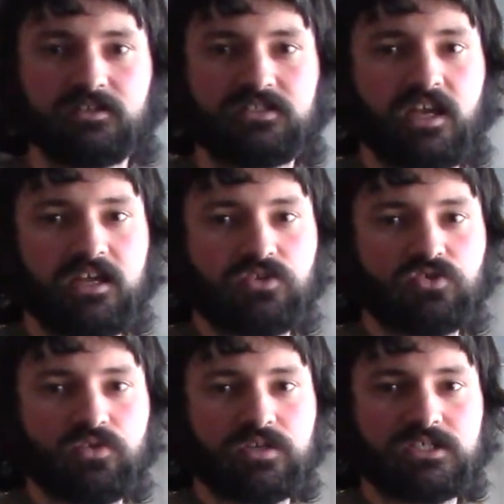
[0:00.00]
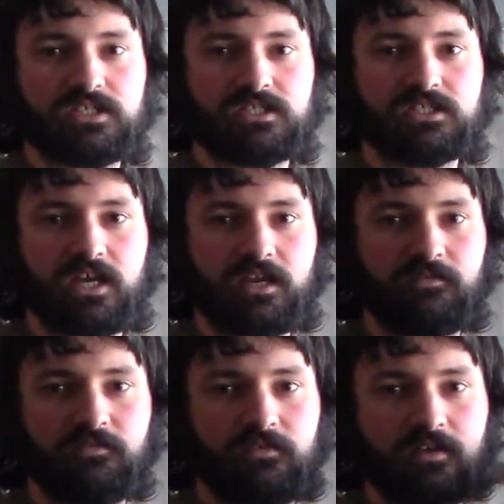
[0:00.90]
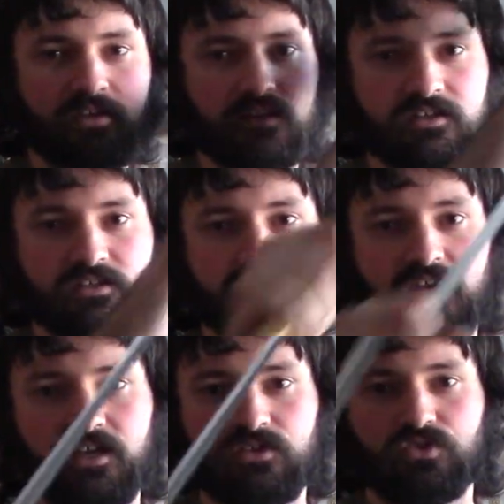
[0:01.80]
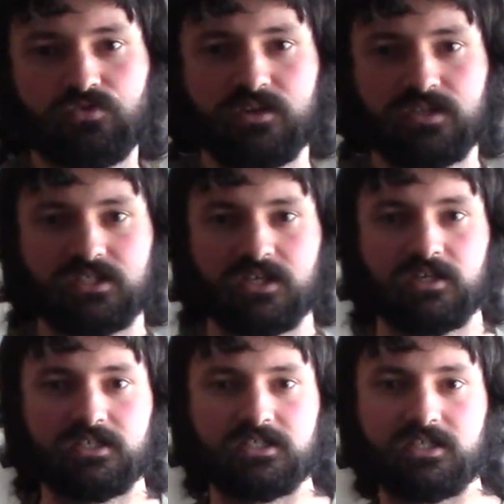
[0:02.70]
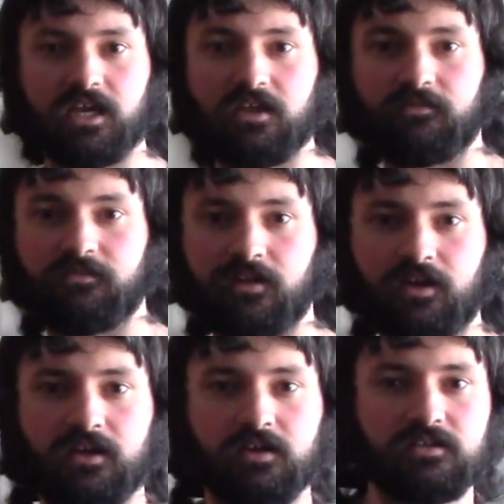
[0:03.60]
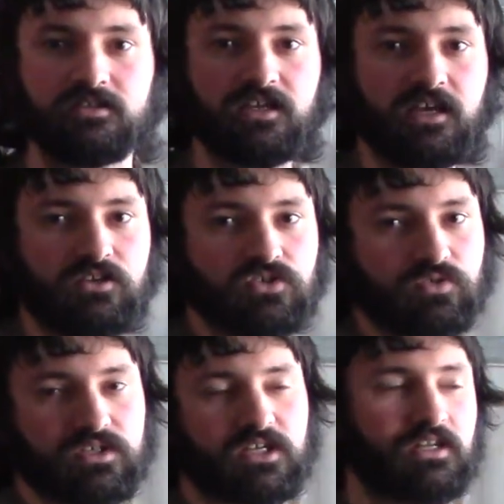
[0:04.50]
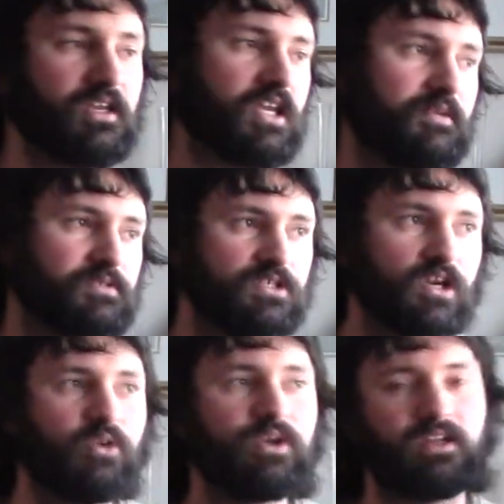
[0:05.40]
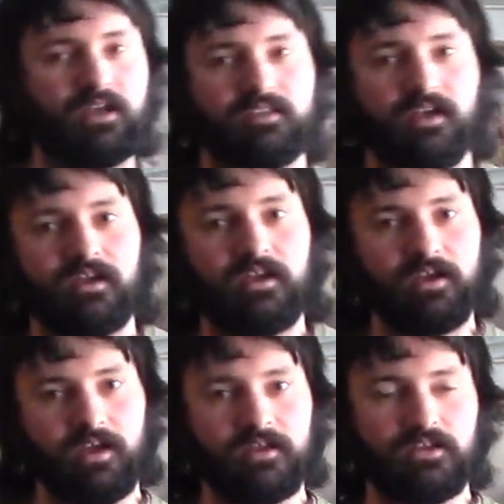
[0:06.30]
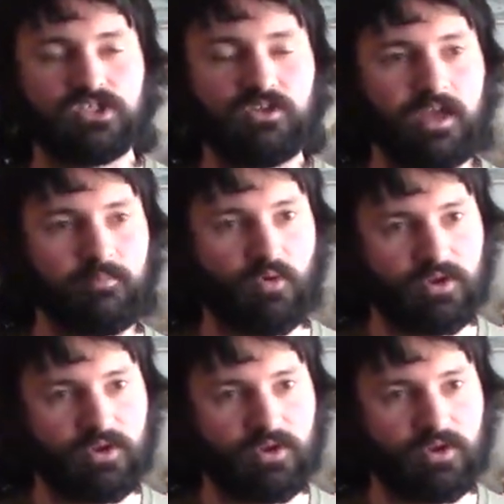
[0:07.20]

dangerous, safe, dangerous, safe, dangerous, and it keeps going like that. And as you get more